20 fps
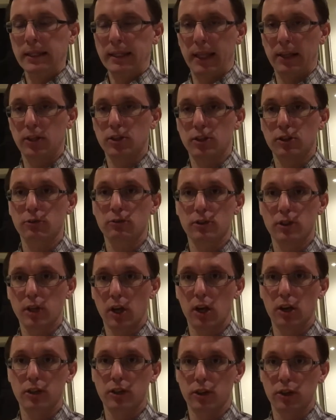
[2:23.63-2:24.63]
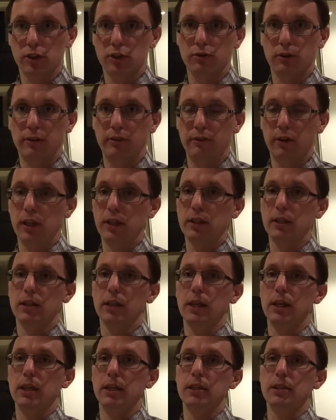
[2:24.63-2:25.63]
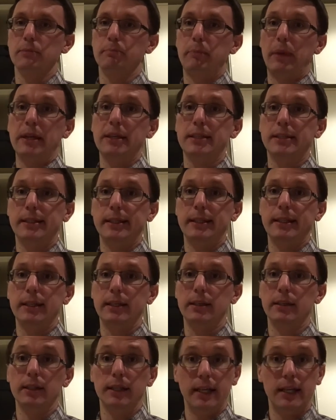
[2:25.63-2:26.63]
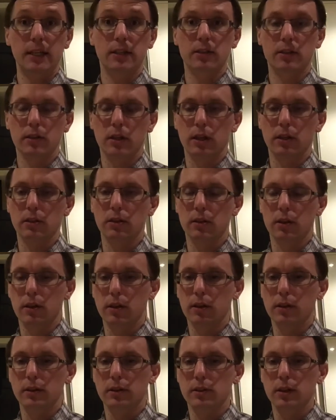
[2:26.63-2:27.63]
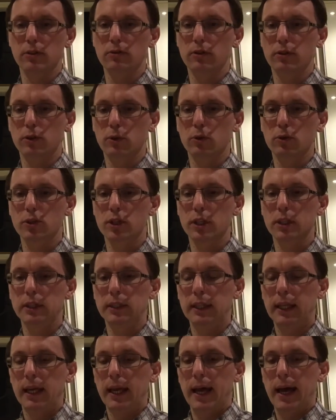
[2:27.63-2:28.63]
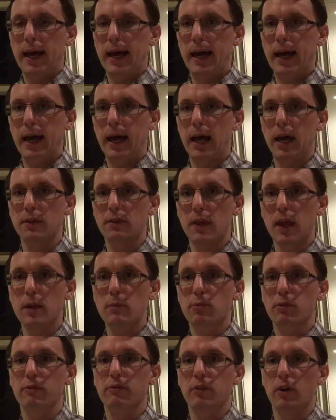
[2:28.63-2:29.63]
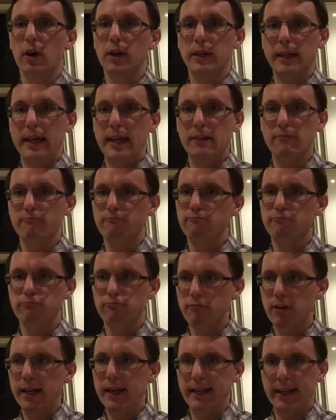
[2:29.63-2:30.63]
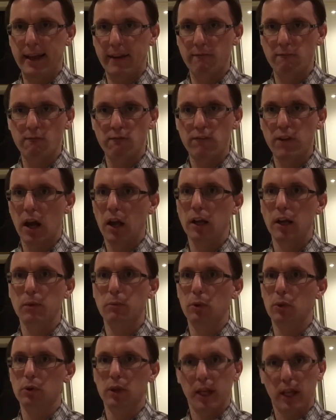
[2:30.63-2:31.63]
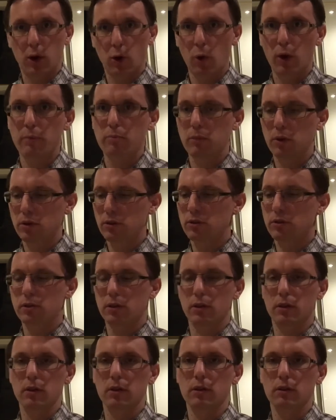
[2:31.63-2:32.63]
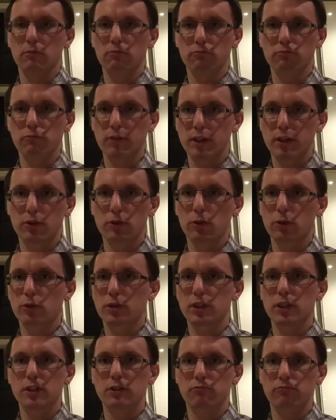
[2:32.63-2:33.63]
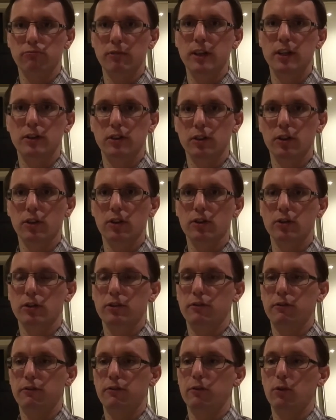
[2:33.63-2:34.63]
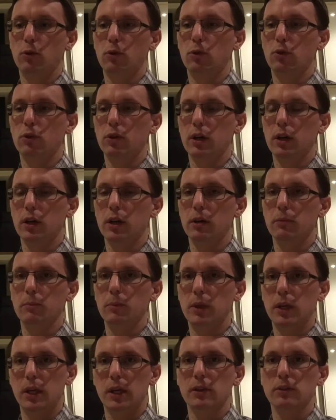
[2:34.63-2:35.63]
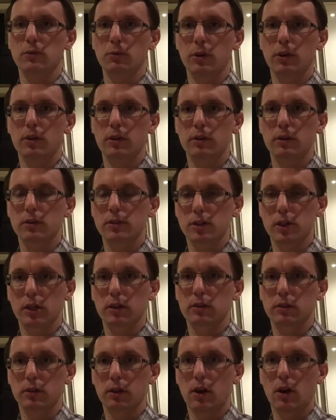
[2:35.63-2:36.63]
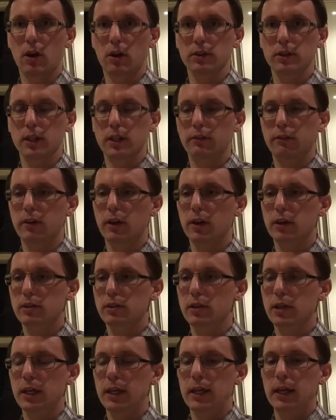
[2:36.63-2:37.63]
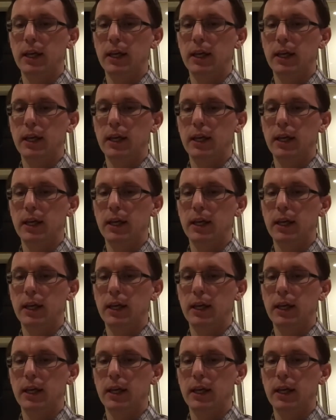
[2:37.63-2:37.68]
Now, the Children's Heart Surgery Fund is based in Leeds in the centre of Yorkshire, and they provide really invaluable equipment, resources, research for kids with congenital heart defects.